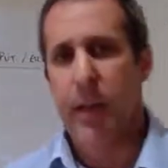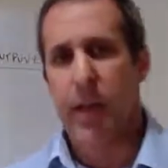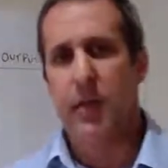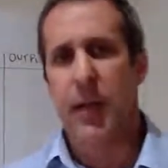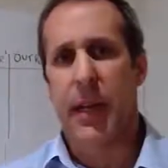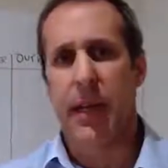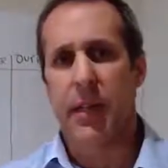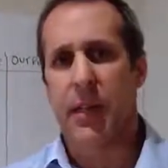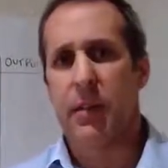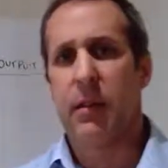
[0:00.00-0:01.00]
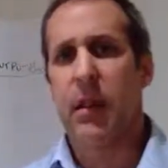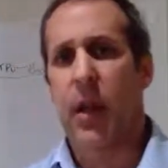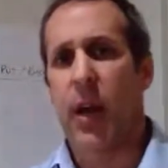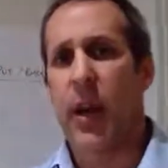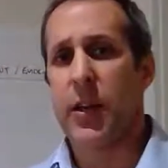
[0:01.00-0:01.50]
communicated
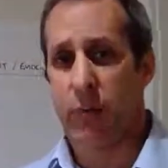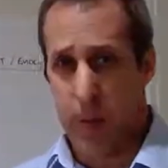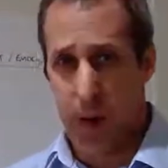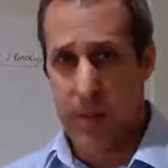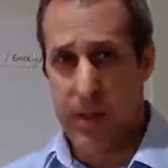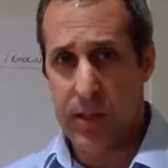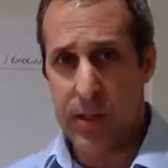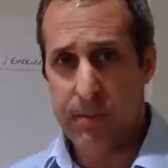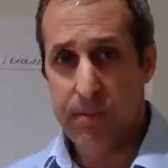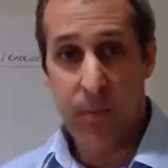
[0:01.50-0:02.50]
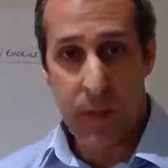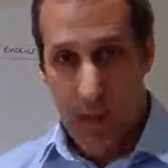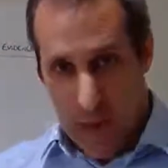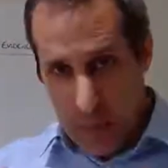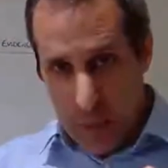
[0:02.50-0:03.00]
client requirements,
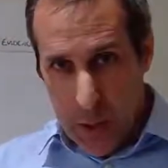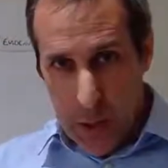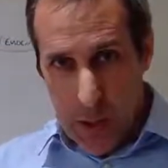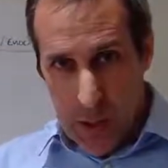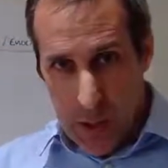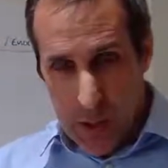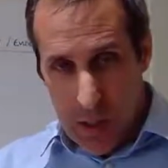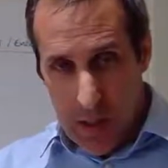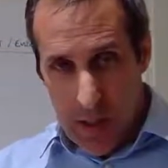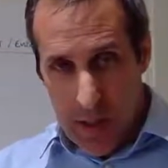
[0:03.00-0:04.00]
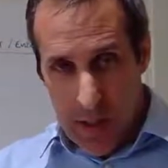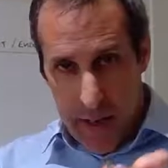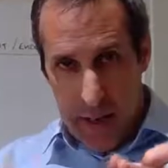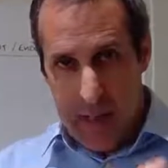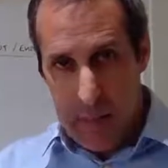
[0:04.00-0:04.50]
and if we use our
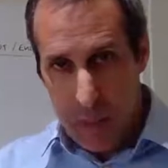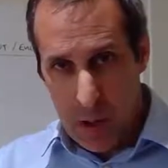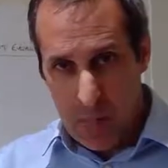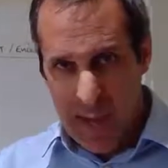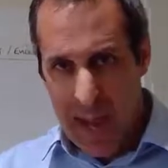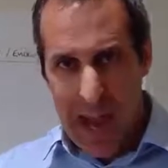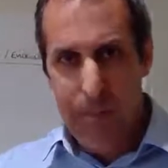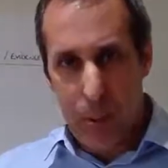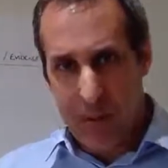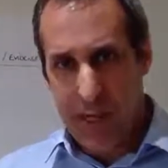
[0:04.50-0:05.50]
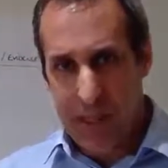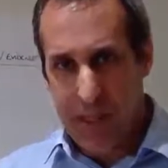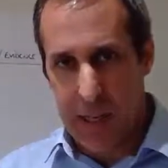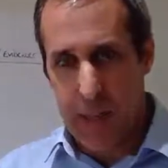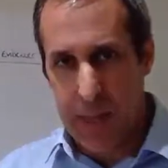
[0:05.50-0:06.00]
example of the airport taxi
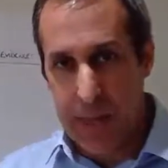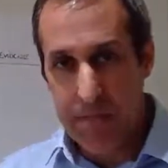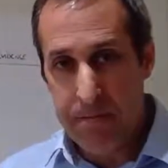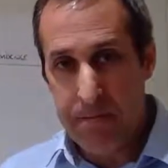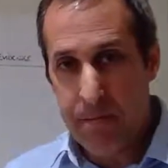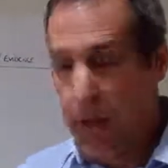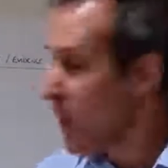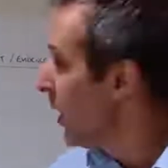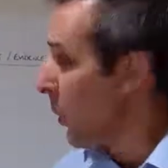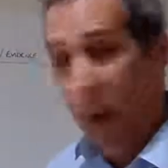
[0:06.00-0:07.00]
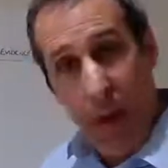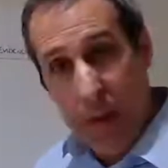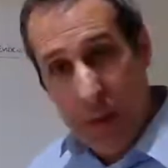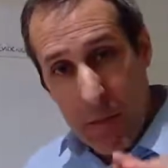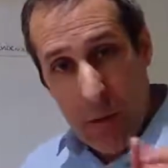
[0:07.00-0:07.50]
company, where
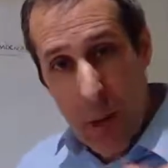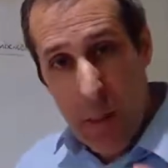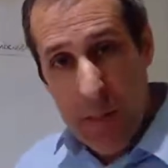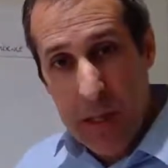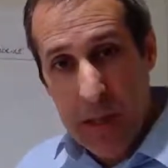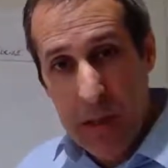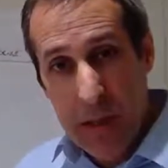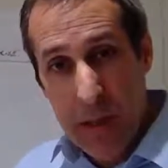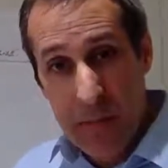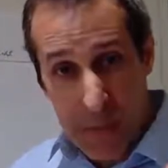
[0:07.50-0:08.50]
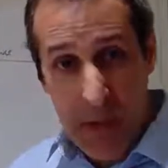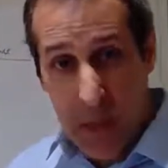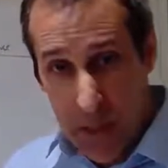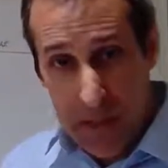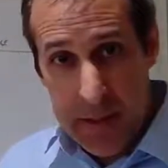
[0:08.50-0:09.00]
the requirement from the
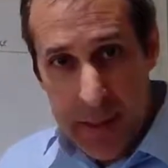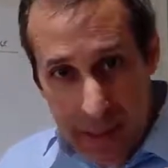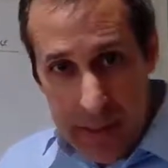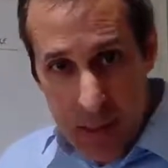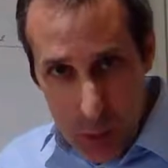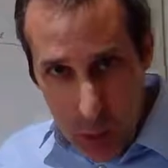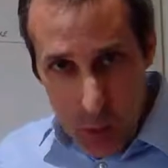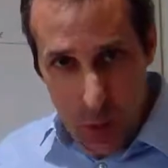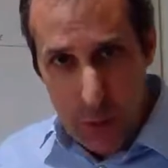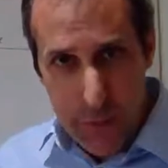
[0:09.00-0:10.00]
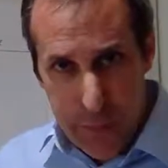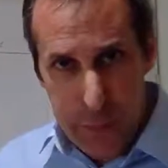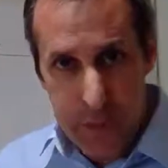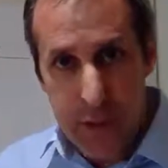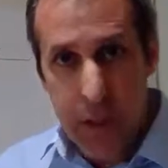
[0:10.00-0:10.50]
client is that all
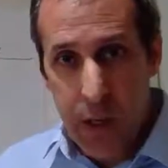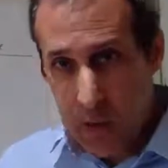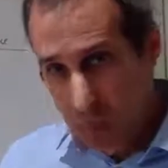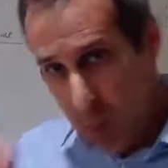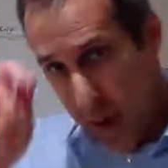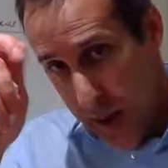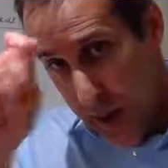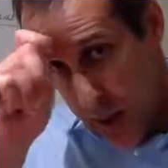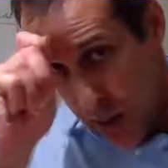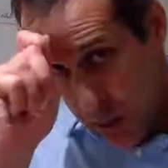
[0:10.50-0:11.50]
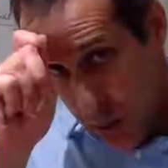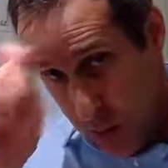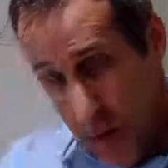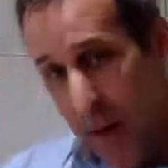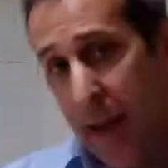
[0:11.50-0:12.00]
chauffeurs will wear
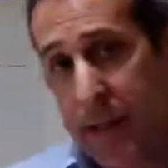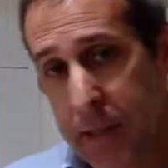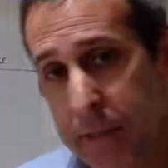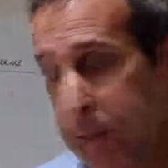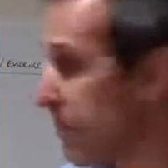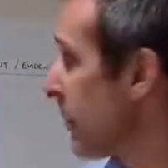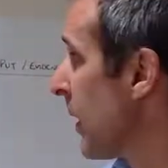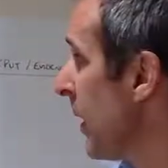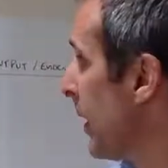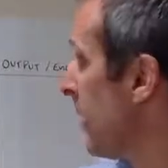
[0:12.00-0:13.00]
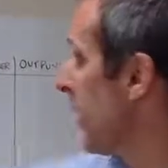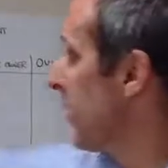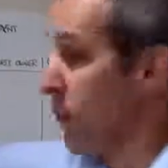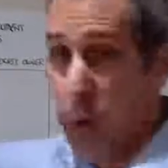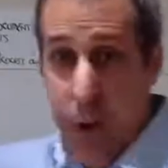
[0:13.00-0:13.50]
a hat,
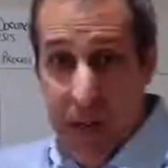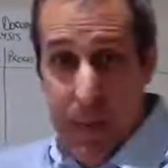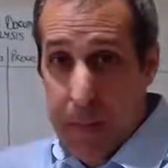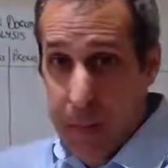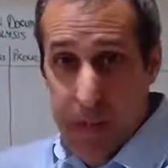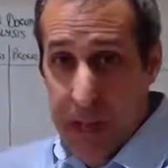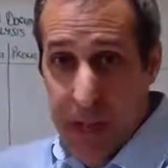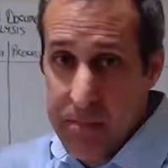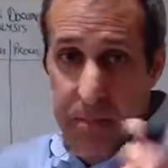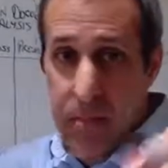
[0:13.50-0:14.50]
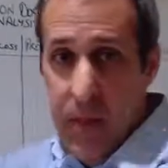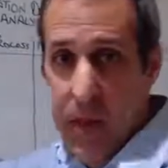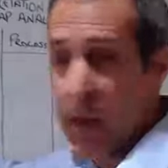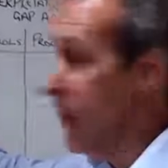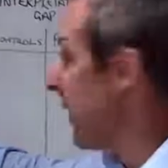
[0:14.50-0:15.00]
the requirement can be put in there,
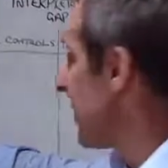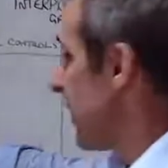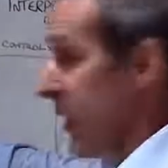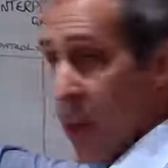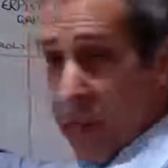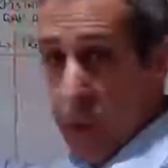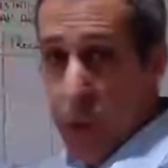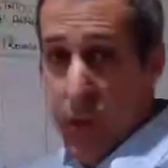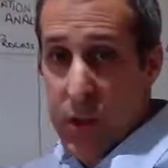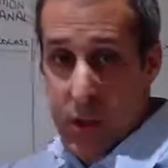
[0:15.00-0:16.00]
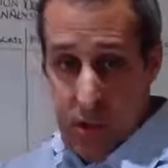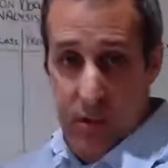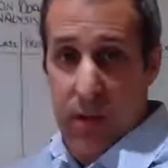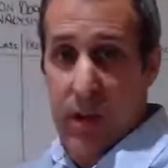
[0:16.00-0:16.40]
and in either the words